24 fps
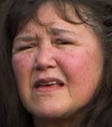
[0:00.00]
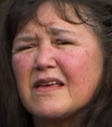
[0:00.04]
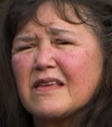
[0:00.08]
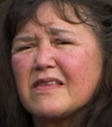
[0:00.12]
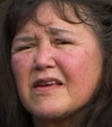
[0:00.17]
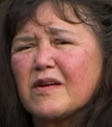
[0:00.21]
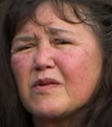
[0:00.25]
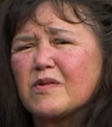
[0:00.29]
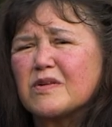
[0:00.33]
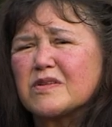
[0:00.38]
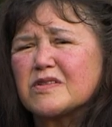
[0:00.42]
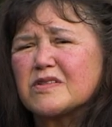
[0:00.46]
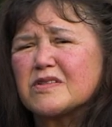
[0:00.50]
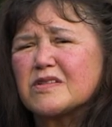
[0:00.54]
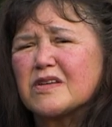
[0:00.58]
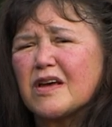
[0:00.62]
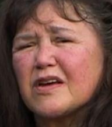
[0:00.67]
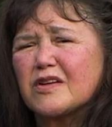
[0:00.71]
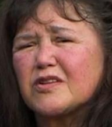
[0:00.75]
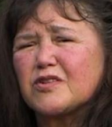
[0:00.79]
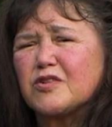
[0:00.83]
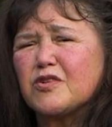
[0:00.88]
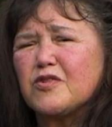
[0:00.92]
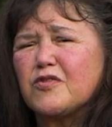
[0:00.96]
There was
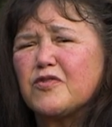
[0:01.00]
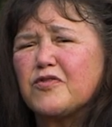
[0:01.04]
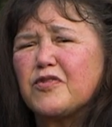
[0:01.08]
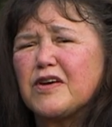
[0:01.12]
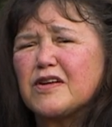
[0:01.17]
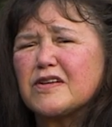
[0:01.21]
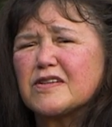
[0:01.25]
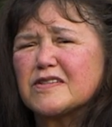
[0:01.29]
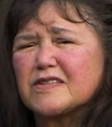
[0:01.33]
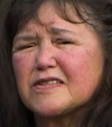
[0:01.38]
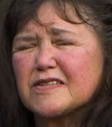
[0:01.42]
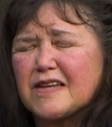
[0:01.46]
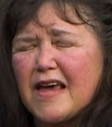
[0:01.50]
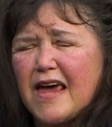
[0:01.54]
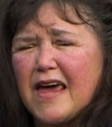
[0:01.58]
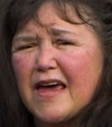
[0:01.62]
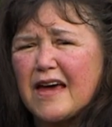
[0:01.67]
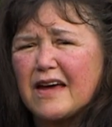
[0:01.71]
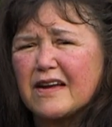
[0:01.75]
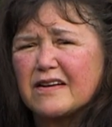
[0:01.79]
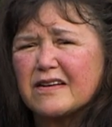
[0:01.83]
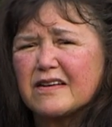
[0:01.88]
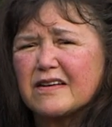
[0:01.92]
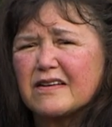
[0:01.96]
uh, two feet of
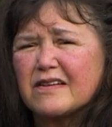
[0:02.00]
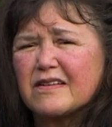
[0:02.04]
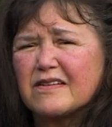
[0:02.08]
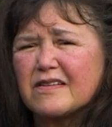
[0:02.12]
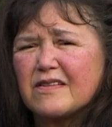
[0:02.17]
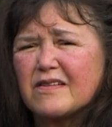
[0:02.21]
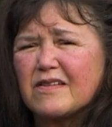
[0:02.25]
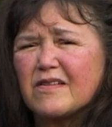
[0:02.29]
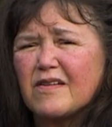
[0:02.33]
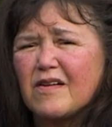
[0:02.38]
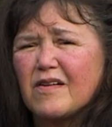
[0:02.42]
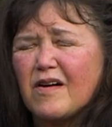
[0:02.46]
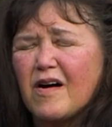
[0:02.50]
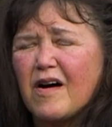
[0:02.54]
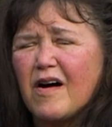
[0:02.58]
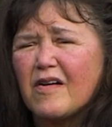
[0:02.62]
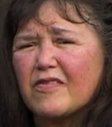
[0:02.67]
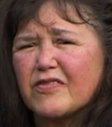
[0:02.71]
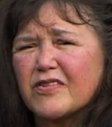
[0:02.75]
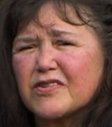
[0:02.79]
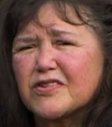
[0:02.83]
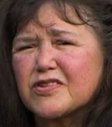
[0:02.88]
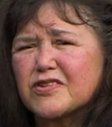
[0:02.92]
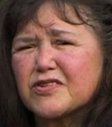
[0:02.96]
sand
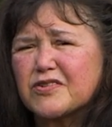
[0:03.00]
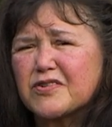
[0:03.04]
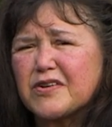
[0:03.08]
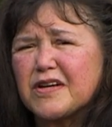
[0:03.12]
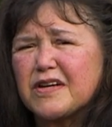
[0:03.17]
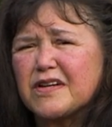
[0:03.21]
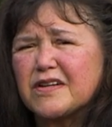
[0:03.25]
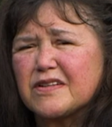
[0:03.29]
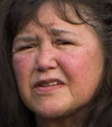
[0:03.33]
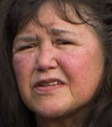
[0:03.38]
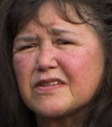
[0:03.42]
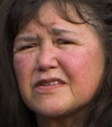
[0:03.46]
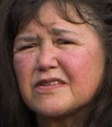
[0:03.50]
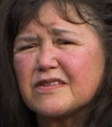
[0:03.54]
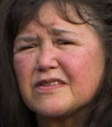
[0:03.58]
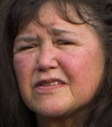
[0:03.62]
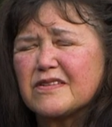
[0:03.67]
on the street